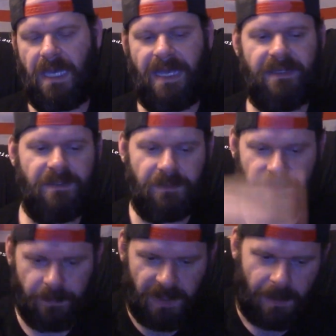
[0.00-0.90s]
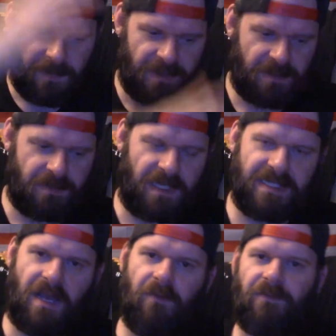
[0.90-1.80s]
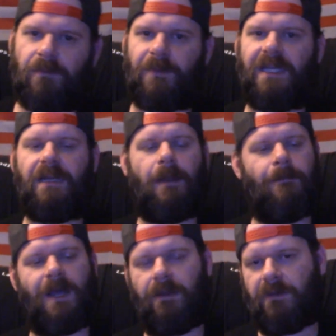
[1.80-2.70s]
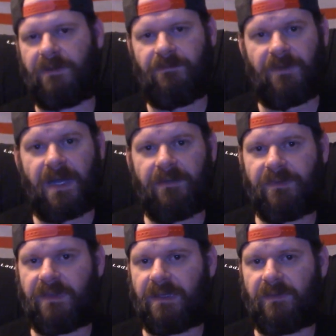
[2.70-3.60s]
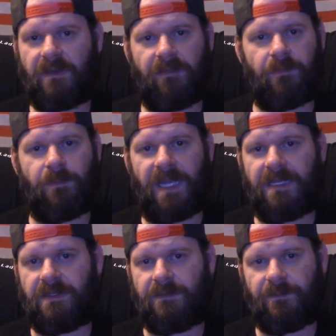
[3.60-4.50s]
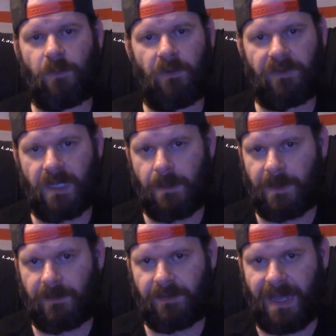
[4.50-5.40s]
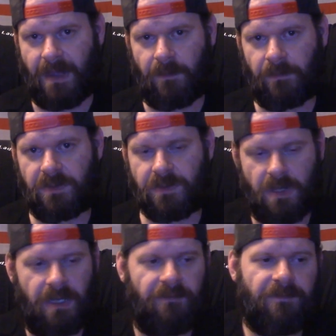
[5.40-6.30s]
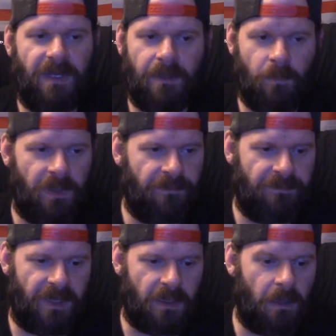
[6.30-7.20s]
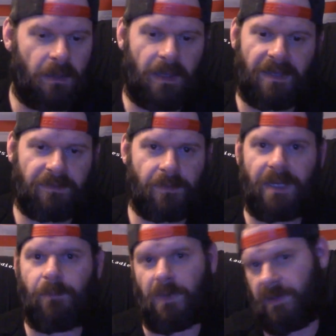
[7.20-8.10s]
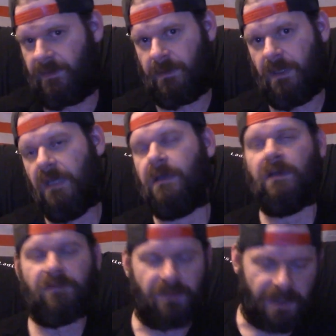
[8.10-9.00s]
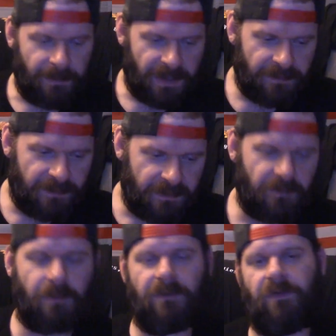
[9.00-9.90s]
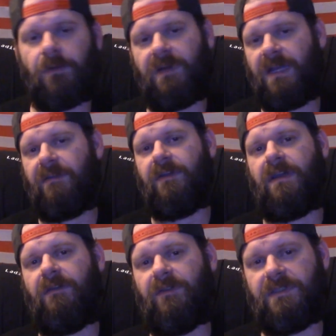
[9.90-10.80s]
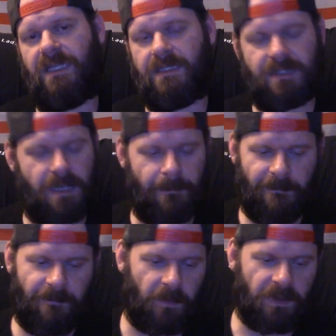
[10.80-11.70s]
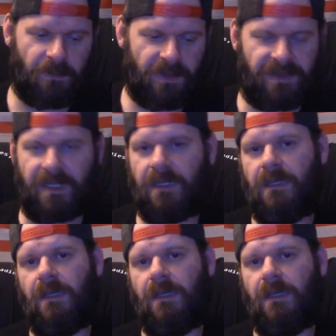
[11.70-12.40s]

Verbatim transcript: And the YouTube comments stretch out for me, and I'm not looking five, six, seven pages full of comments down to try and find where the fuck our last thread was. Find me on Discord if you want to have a conversation. I'm fully with it.